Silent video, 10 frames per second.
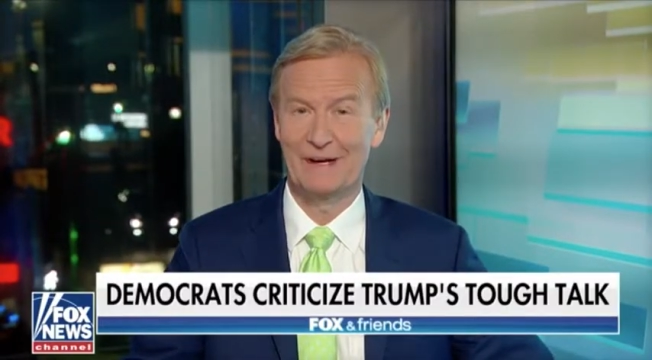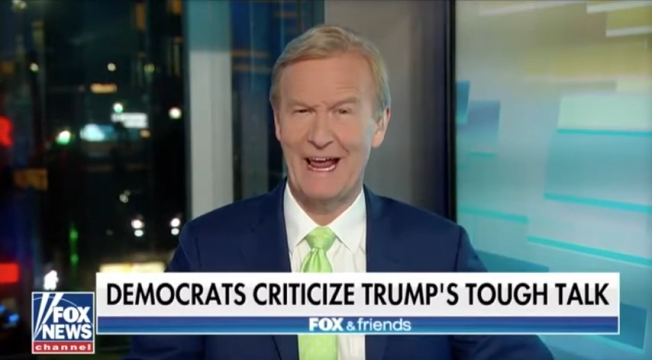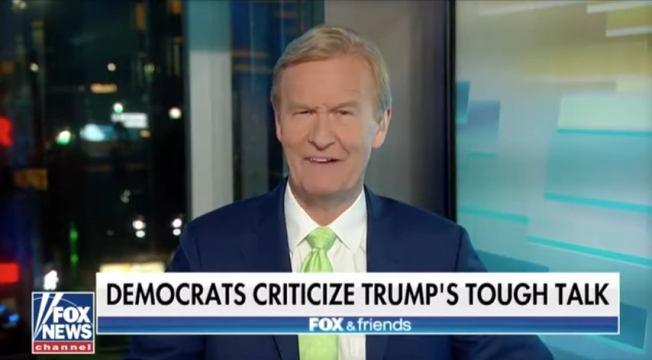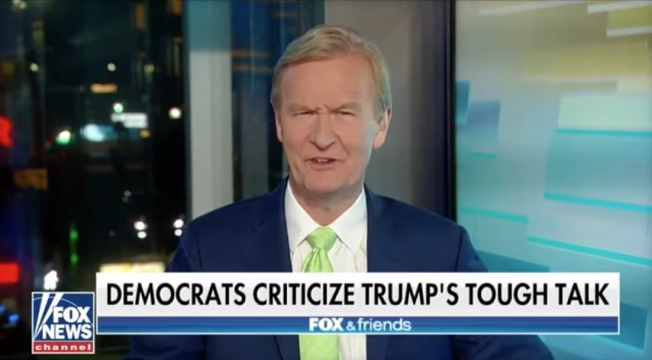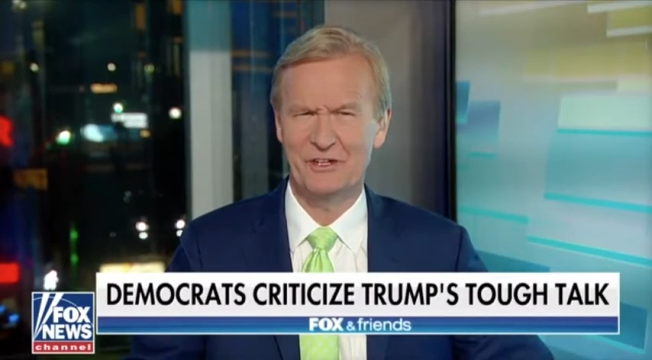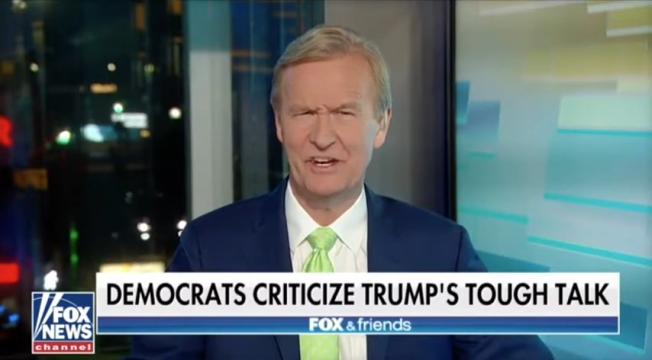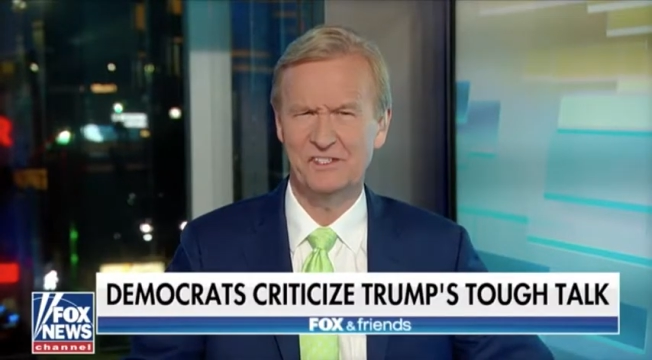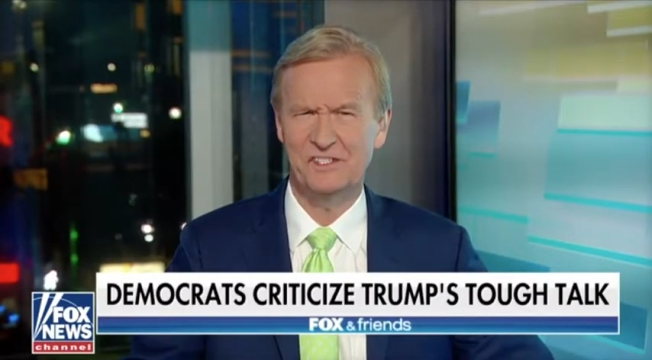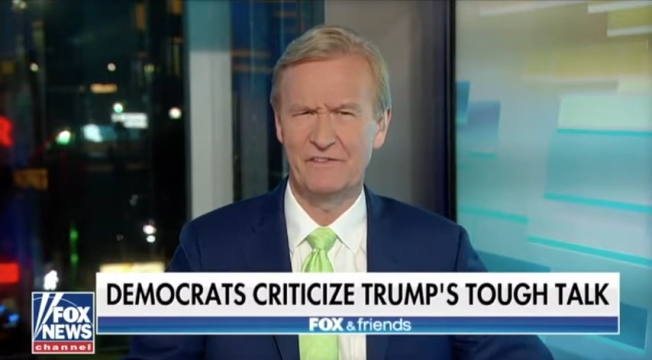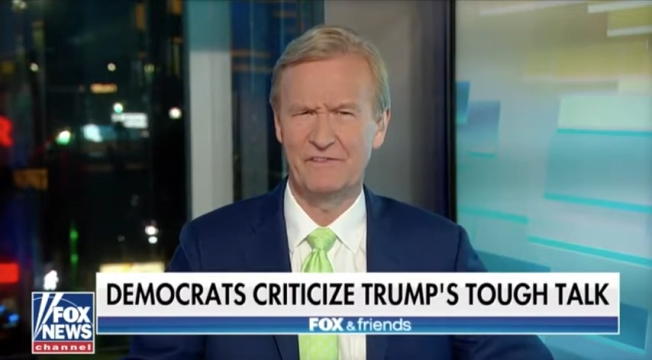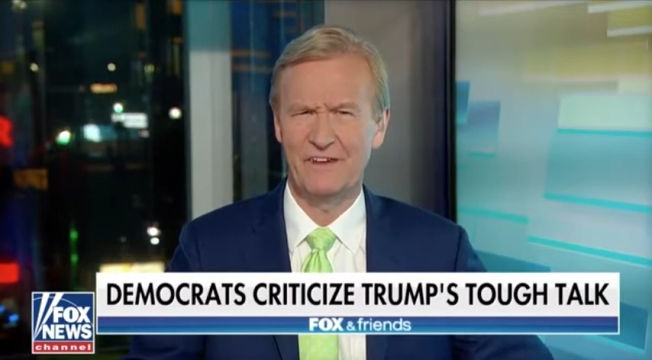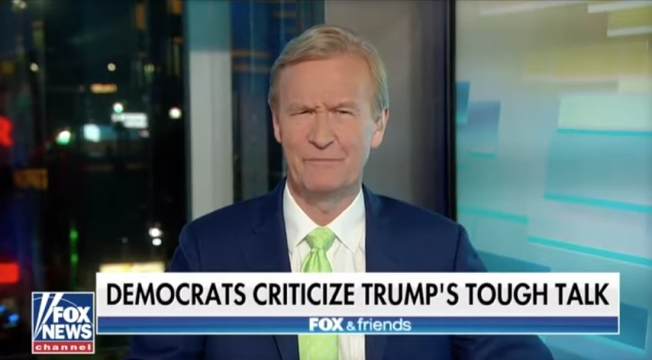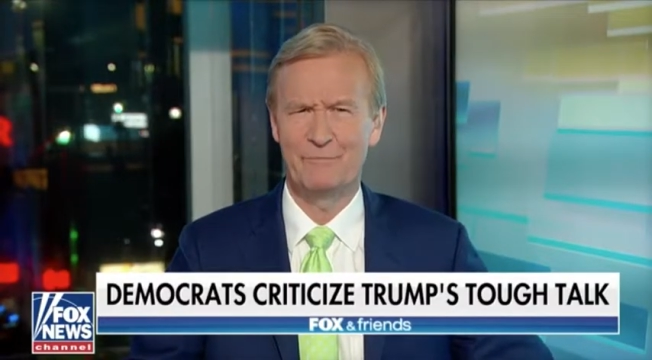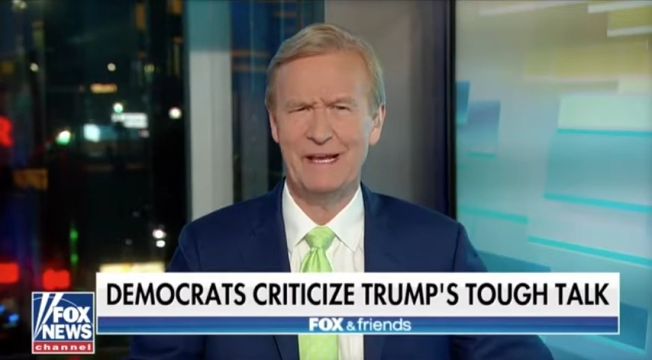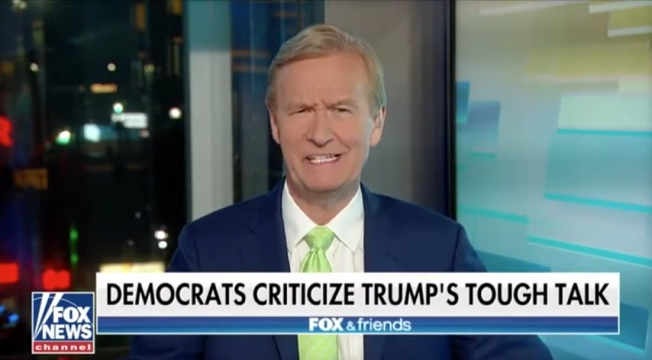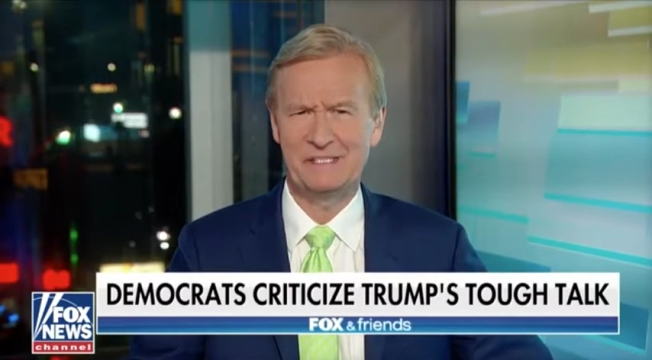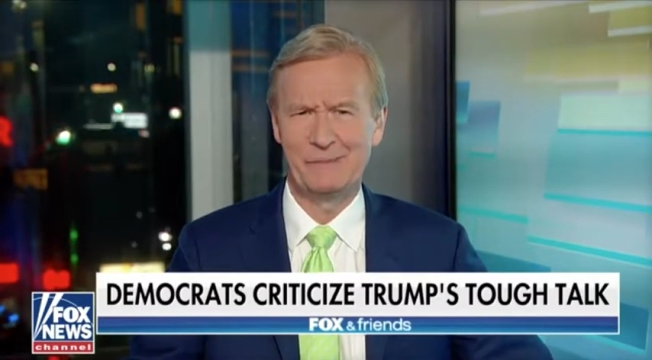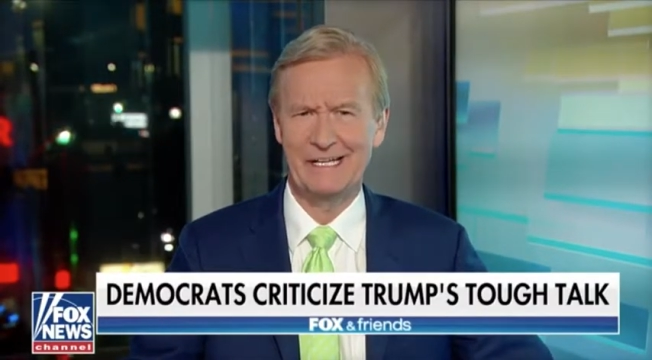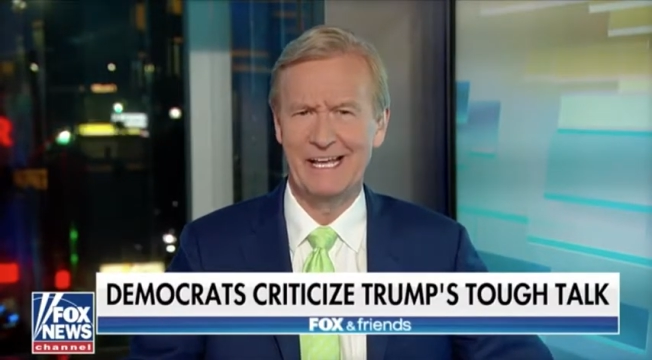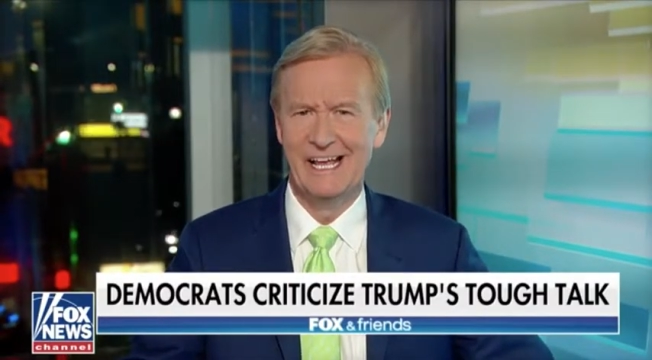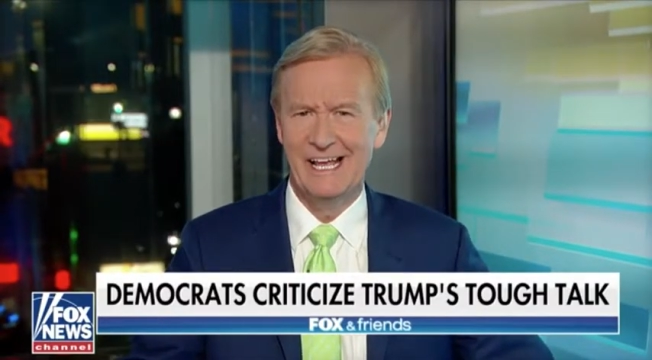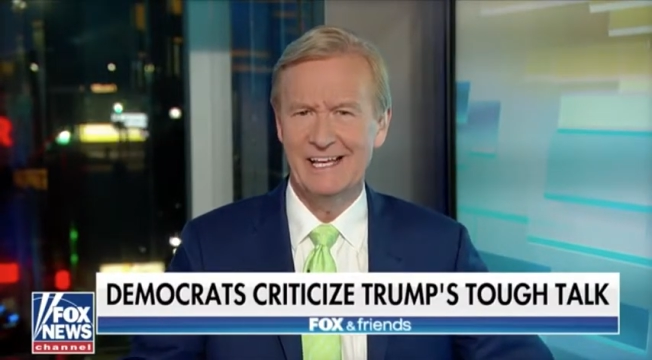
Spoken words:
But after years of appeasement,